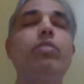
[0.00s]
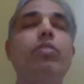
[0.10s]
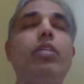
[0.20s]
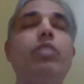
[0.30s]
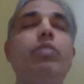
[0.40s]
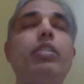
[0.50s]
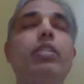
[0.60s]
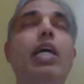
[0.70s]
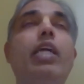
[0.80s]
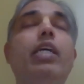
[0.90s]
that's why
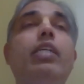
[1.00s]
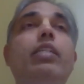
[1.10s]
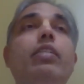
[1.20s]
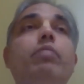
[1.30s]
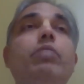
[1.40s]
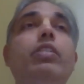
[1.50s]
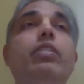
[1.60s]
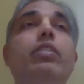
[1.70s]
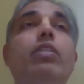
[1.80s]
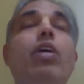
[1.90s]
Gnana
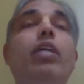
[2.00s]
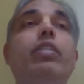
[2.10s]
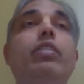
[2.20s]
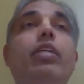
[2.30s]
means knowledge.